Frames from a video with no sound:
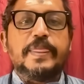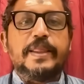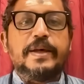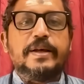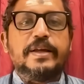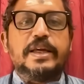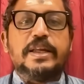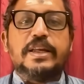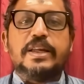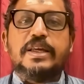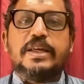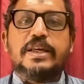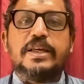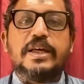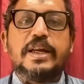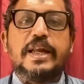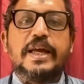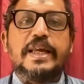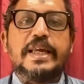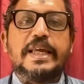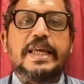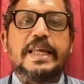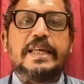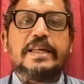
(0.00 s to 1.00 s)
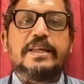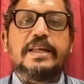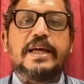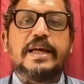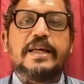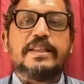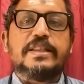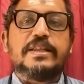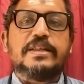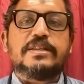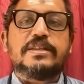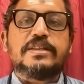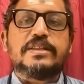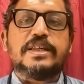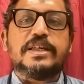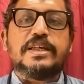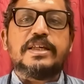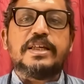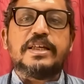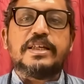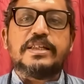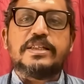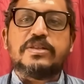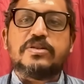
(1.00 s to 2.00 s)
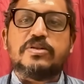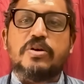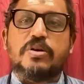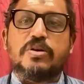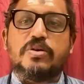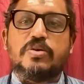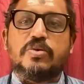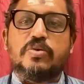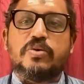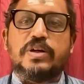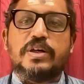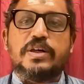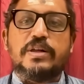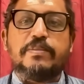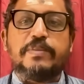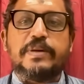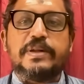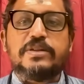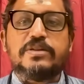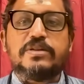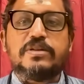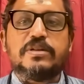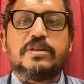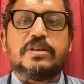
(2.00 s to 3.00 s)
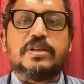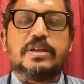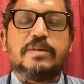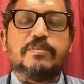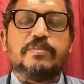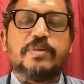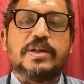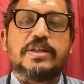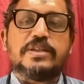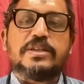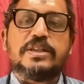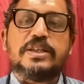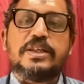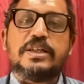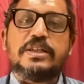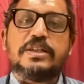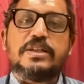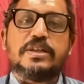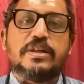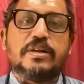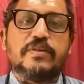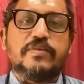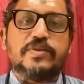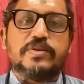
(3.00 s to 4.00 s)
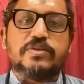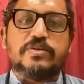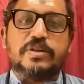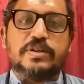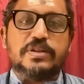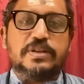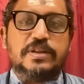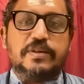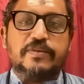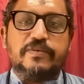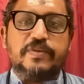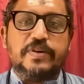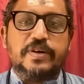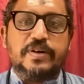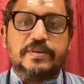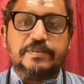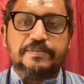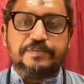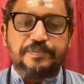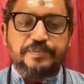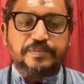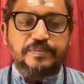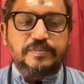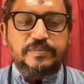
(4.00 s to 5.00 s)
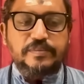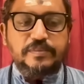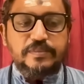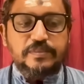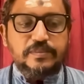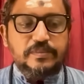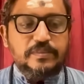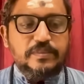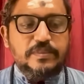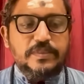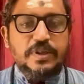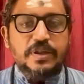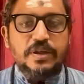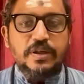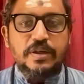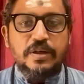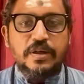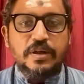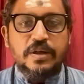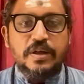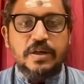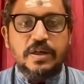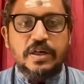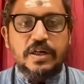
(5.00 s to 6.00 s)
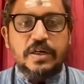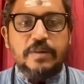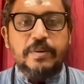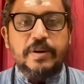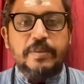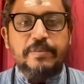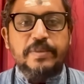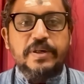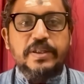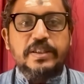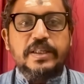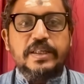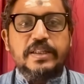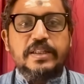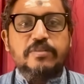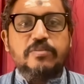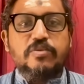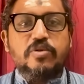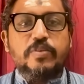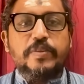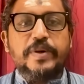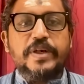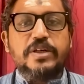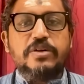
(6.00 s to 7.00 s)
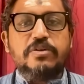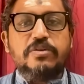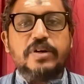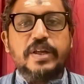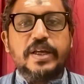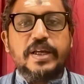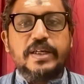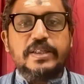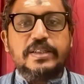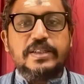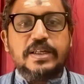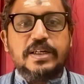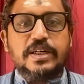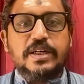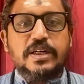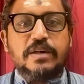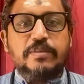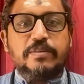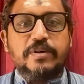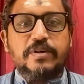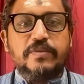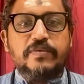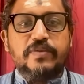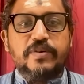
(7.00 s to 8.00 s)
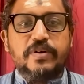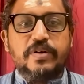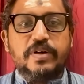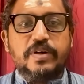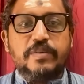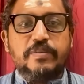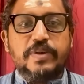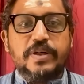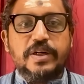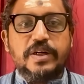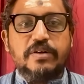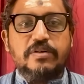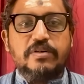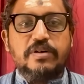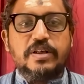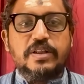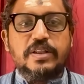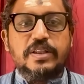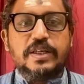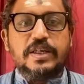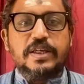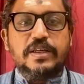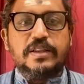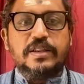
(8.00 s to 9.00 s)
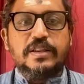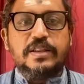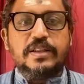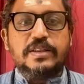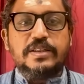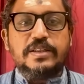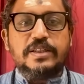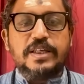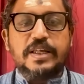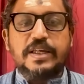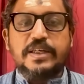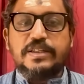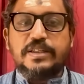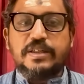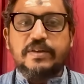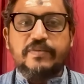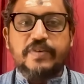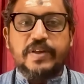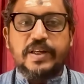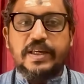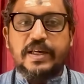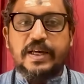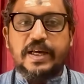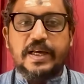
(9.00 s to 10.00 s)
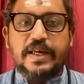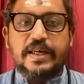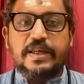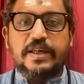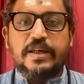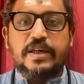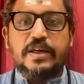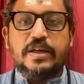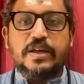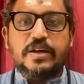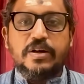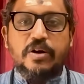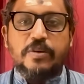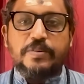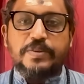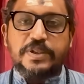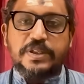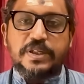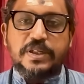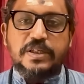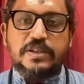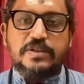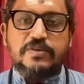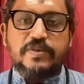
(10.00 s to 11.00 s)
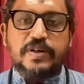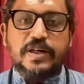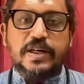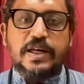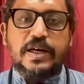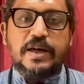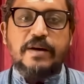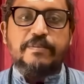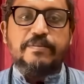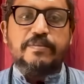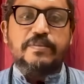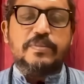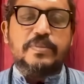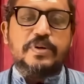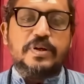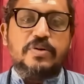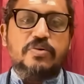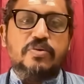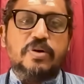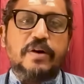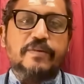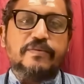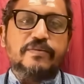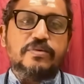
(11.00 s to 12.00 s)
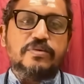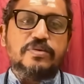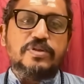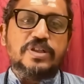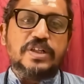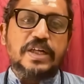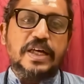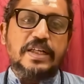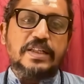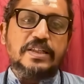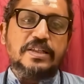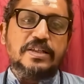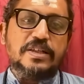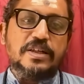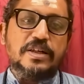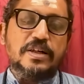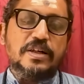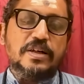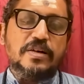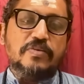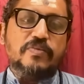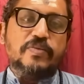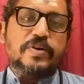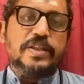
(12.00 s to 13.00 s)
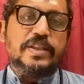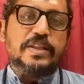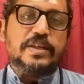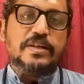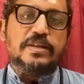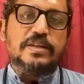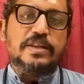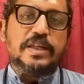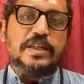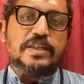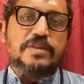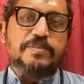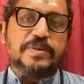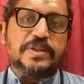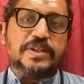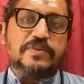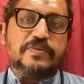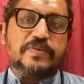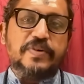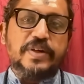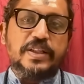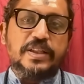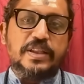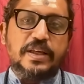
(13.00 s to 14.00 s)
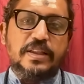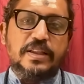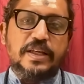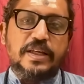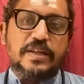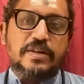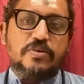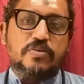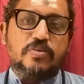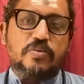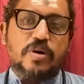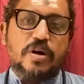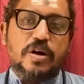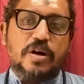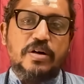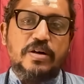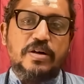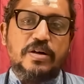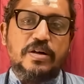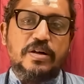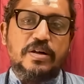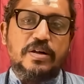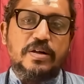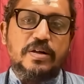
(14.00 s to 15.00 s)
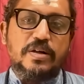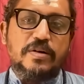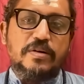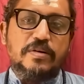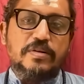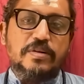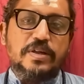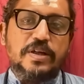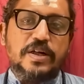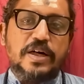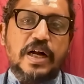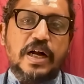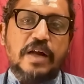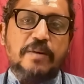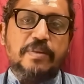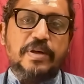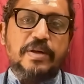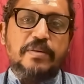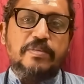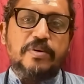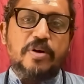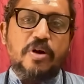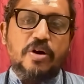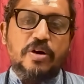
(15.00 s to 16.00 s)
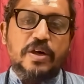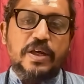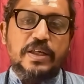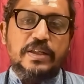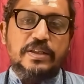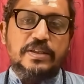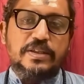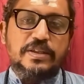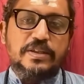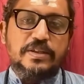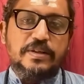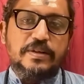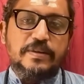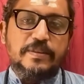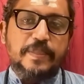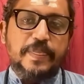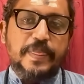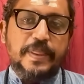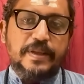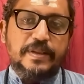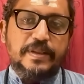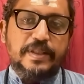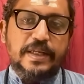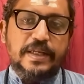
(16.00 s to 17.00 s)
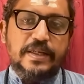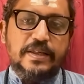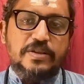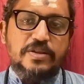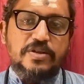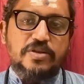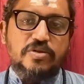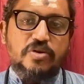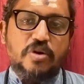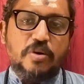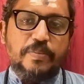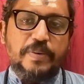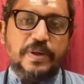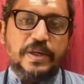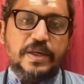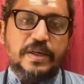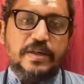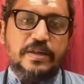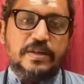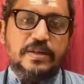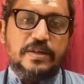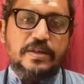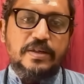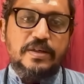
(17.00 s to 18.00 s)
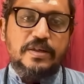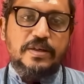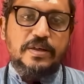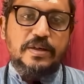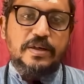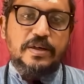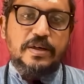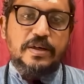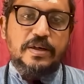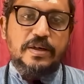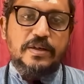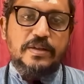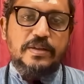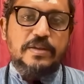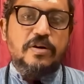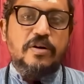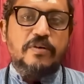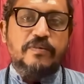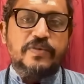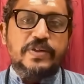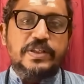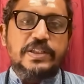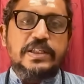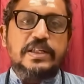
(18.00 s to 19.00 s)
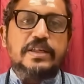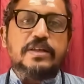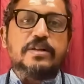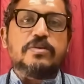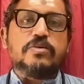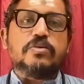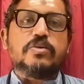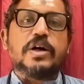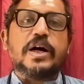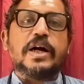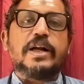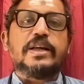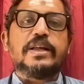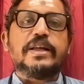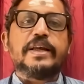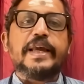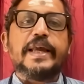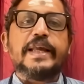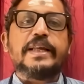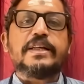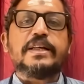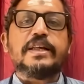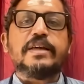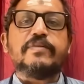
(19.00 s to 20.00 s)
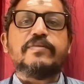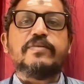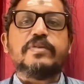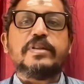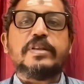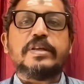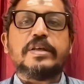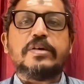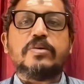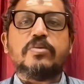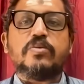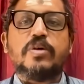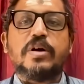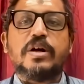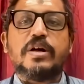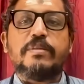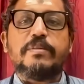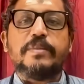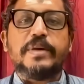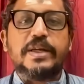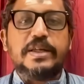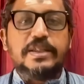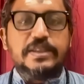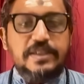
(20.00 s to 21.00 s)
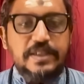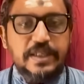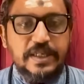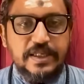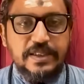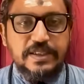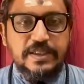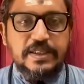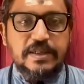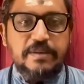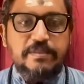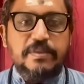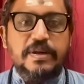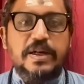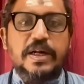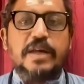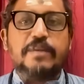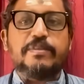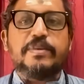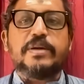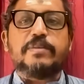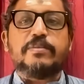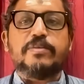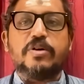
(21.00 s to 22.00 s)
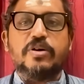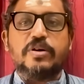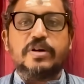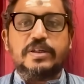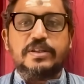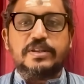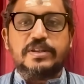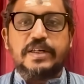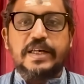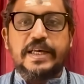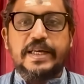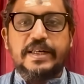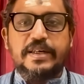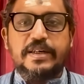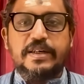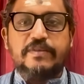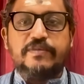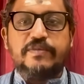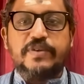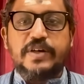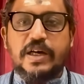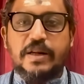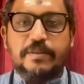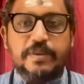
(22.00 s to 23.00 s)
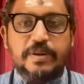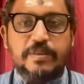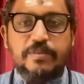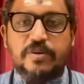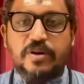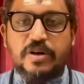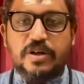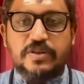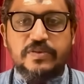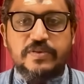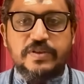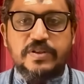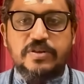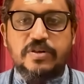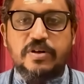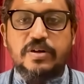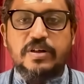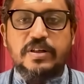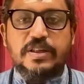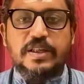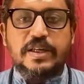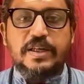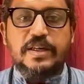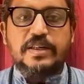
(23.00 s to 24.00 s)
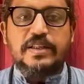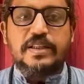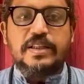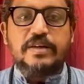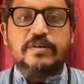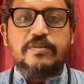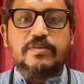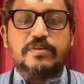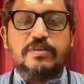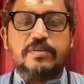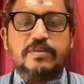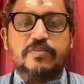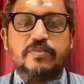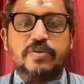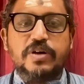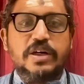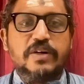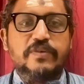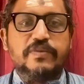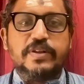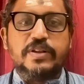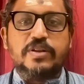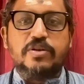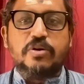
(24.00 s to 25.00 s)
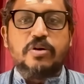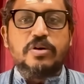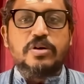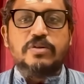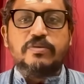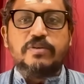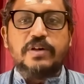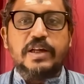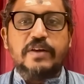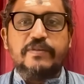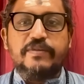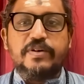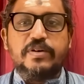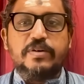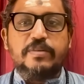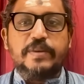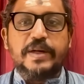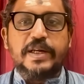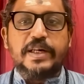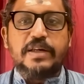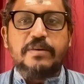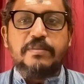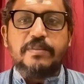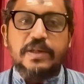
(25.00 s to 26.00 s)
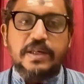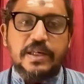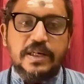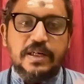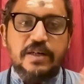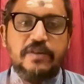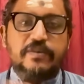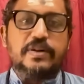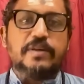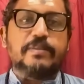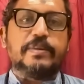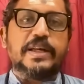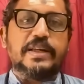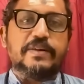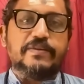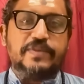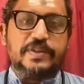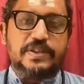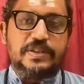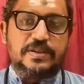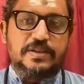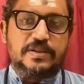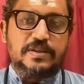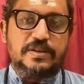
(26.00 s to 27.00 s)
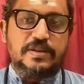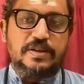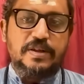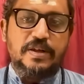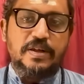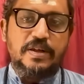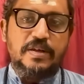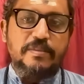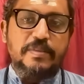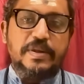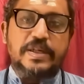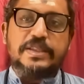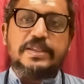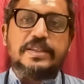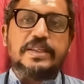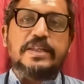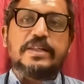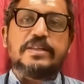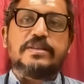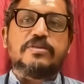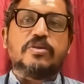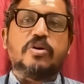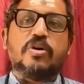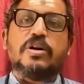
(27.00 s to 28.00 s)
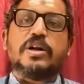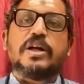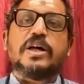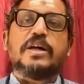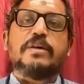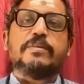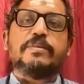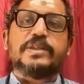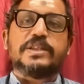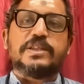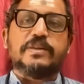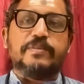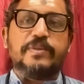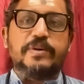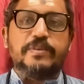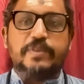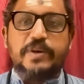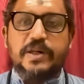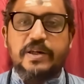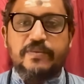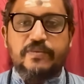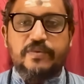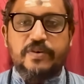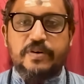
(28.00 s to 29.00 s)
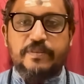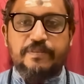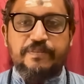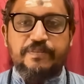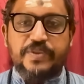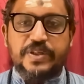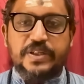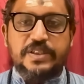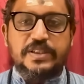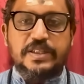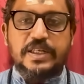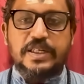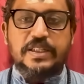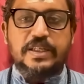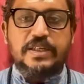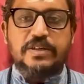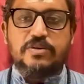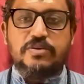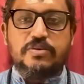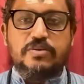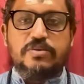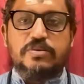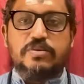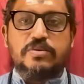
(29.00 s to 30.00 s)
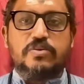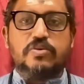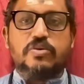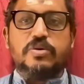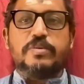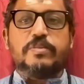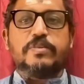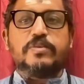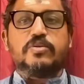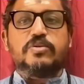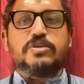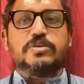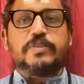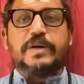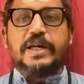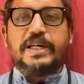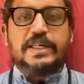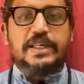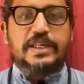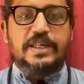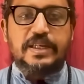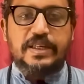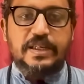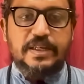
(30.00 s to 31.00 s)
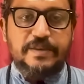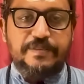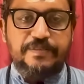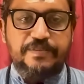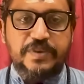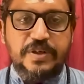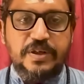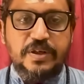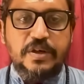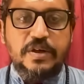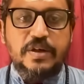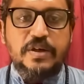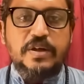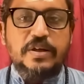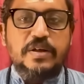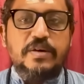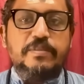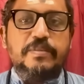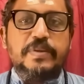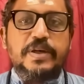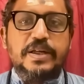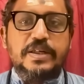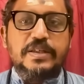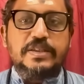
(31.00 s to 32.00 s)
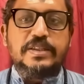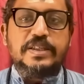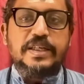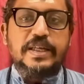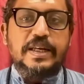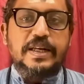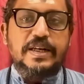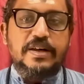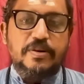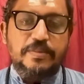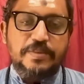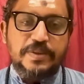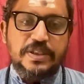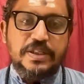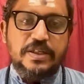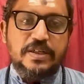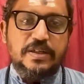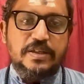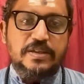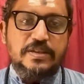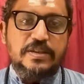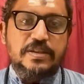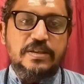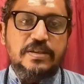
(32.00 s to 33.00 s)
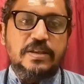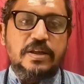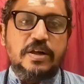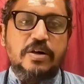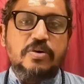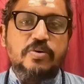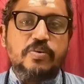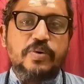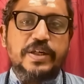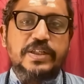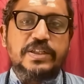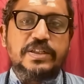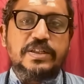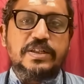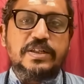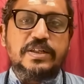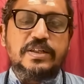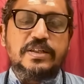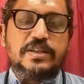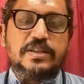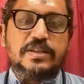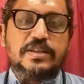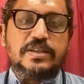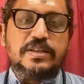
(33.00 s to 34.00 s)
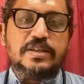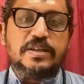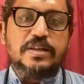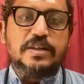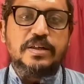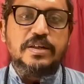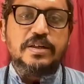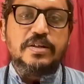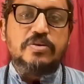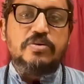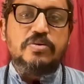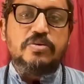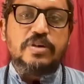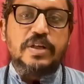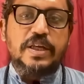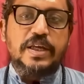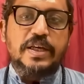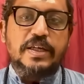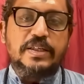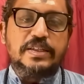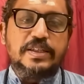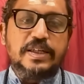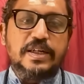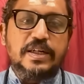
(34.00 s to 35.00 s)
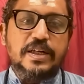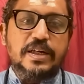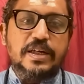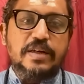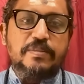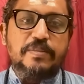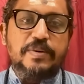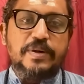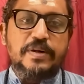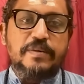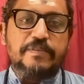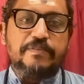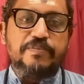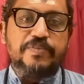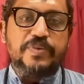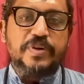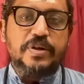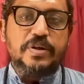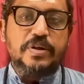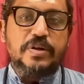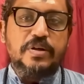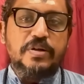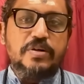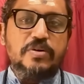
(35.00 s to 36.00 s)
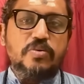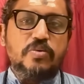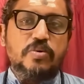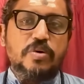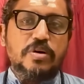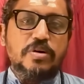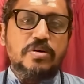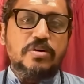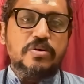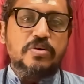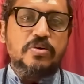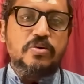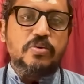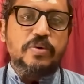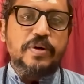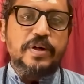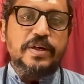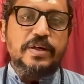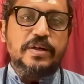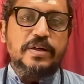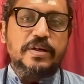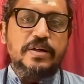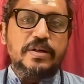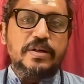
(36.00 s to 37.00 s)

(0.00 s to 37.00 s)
In here, I can neither say yes nor no. It depends on the, because each individual is different. Remember that the moment you take a sankalpa for a particular thing, the stakes are very high, obstacles will come. You have to judge whether that specific thing that you want, the karmic blockage that is stopping it, obviously you can't get everything you want because there is some karmic blockage, right? If karmic blockage was not there, then whatever thought you will have in your mind immediately will manifest, because there's all karmas have been paid for. There's nothing to, kuch baki nahi hai, because there are obstacles. Now question is, you take a sankalpa, you want to do it,